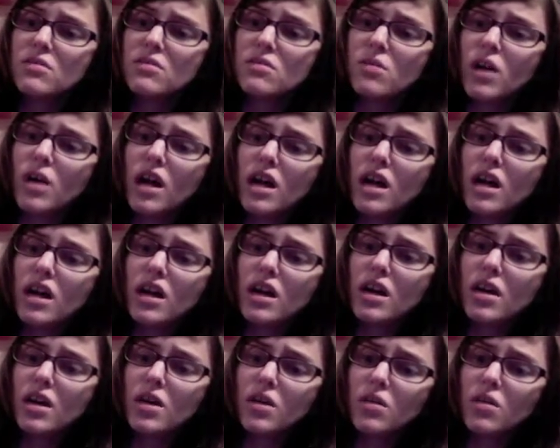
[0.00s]

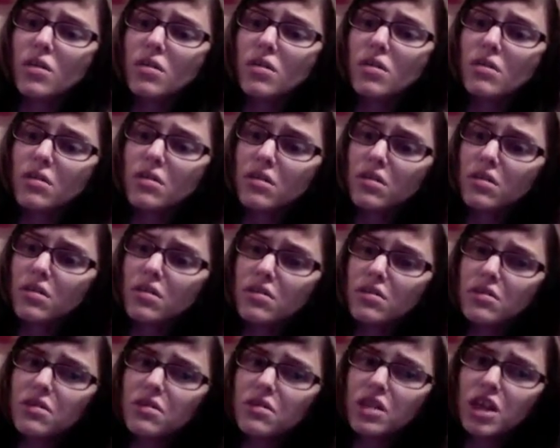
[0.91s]
Wow.
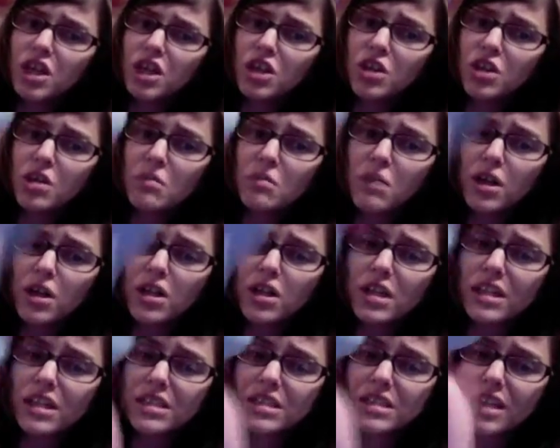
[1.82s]
The cutie mark
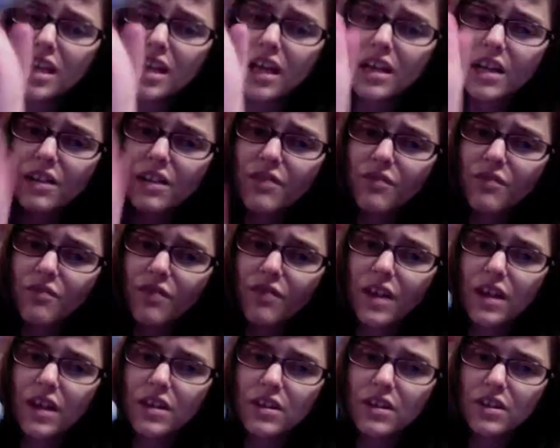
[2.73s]
is kind of
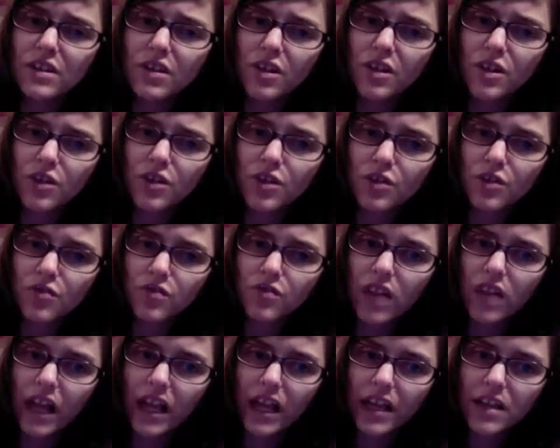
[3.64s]
faded on her
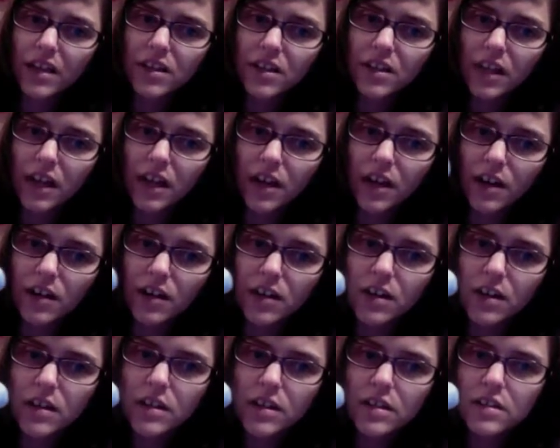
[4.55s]
flank there.
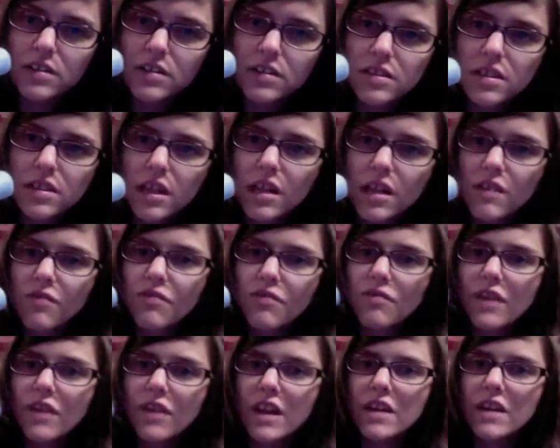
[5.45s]
It's kind of
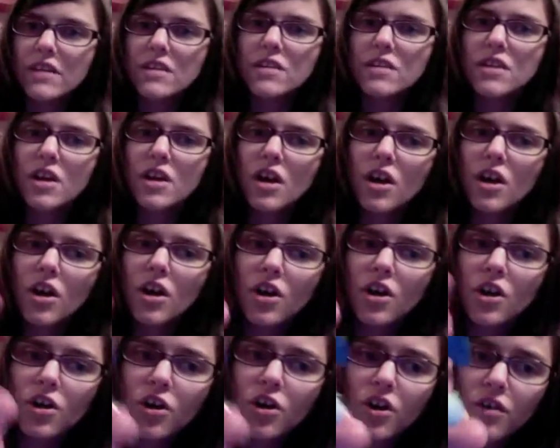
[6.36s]
faded.
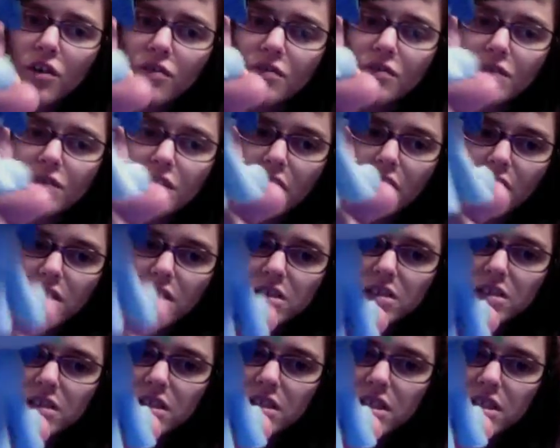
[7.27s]
Her hoof
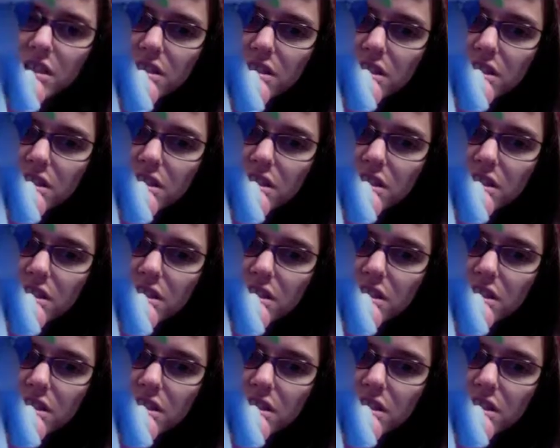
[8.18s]
does indeed